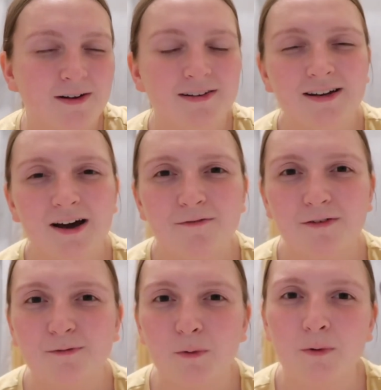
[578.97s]
I did have the
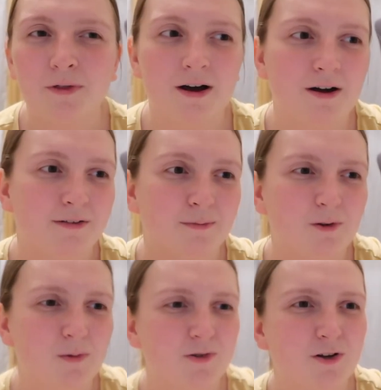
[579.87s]
thought that I
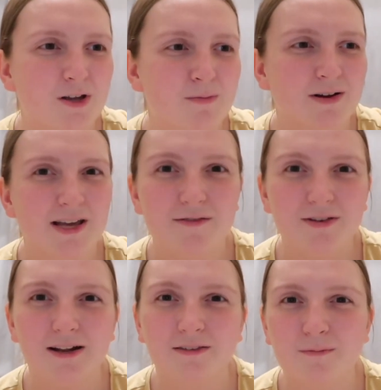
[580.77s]
sometimes show you my
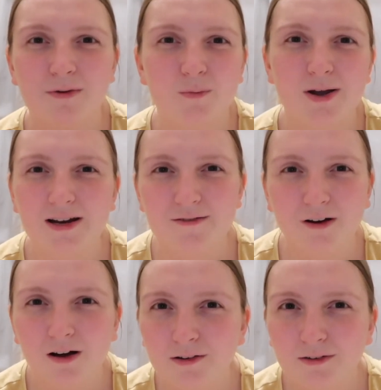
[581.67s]
evenings on my weekly
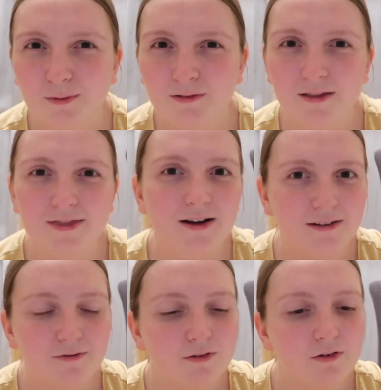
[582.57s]
vlog, so it's not that
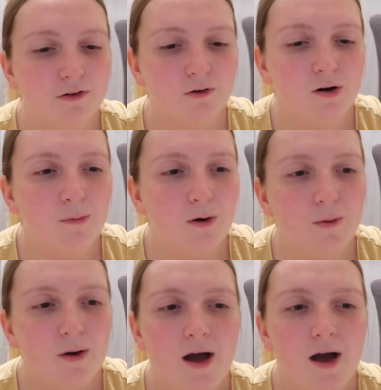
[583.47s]
different to normal.